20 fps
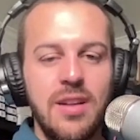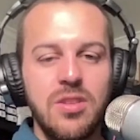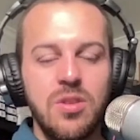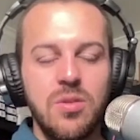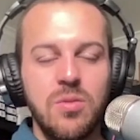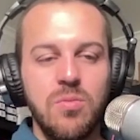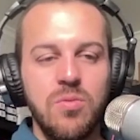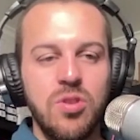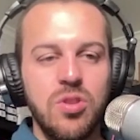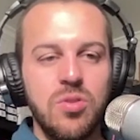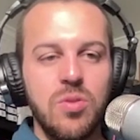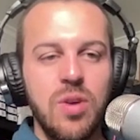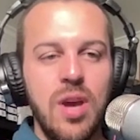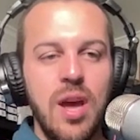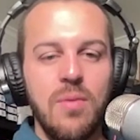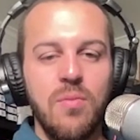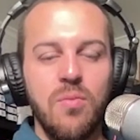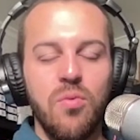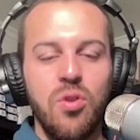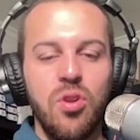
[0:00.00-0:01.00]
So just
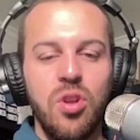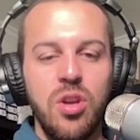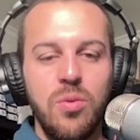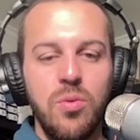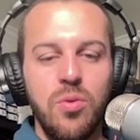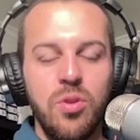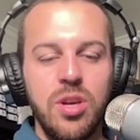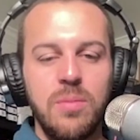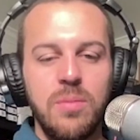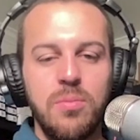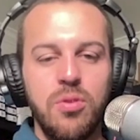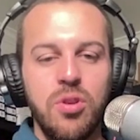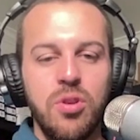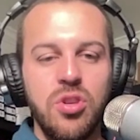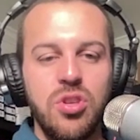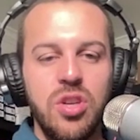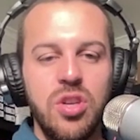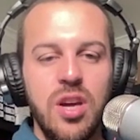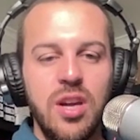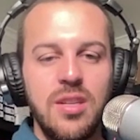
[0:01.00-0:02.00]
again, really, really
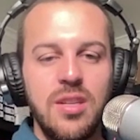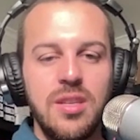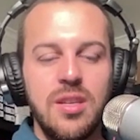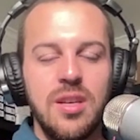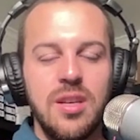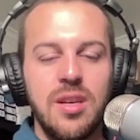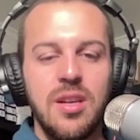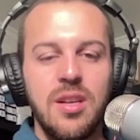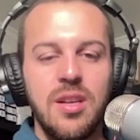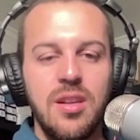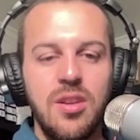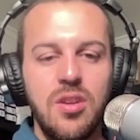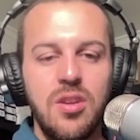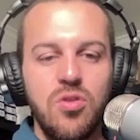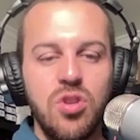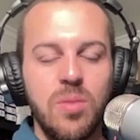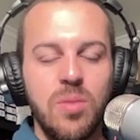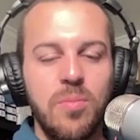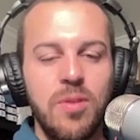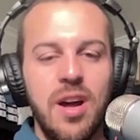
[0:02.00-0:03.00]
appreciate you
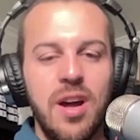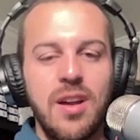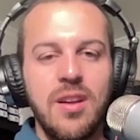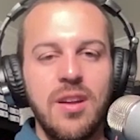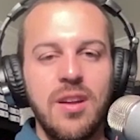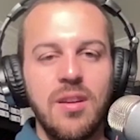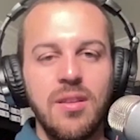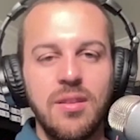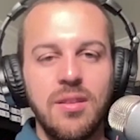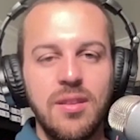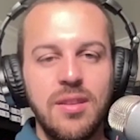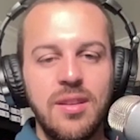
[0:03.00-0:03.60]
jumping on here.